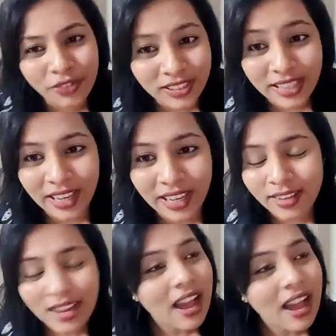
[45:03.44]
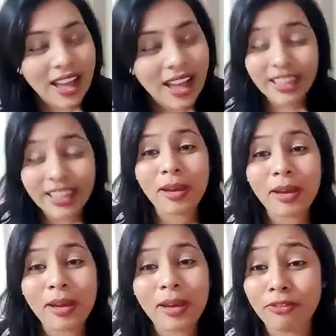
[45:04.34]
there. I gave my
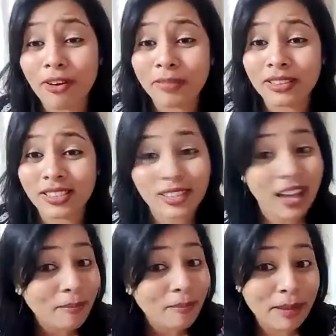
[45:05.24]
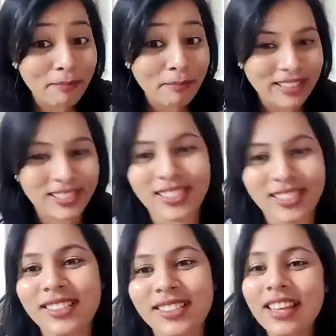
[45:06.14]
performance my best.
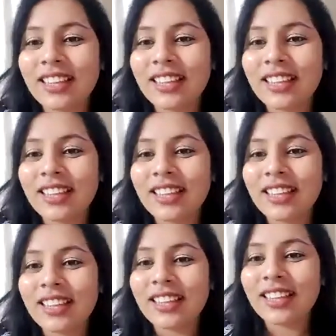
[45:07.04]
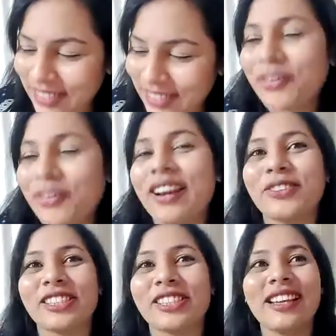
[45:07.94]
The day of results were out.
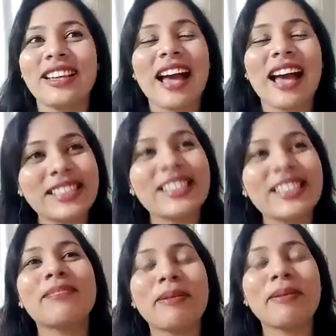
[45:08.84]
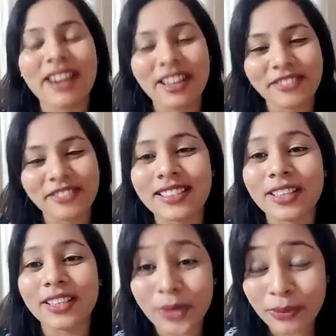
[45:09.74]
I still remember I was in the
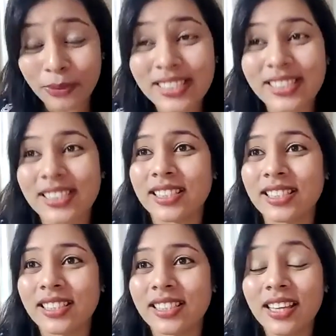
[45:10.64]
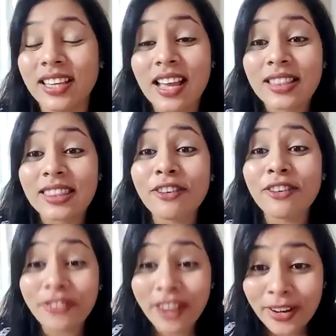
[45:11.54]
university. The
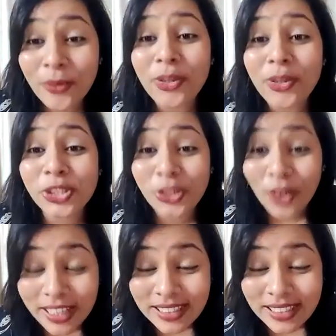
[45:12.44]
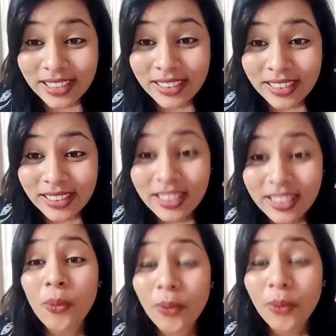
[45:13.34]
friend who was shortlisted with
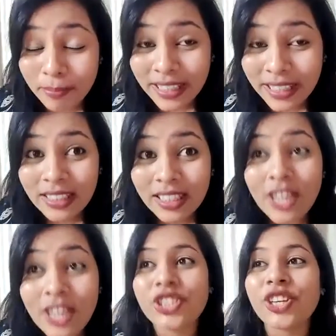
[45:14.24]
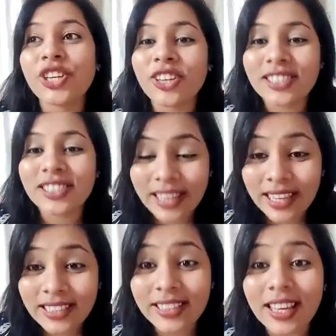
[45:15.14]
me, she got
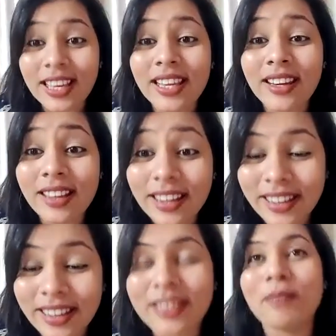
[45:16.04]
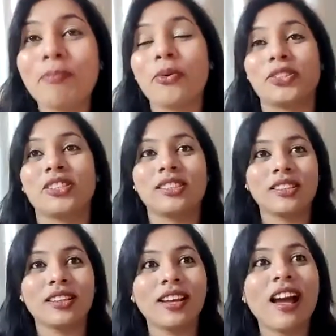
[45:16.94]
selected in a clerical post.
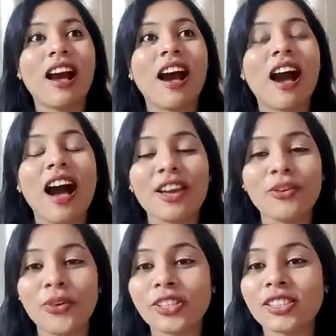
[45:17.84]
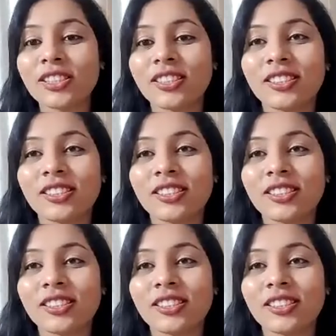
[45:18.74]
I was,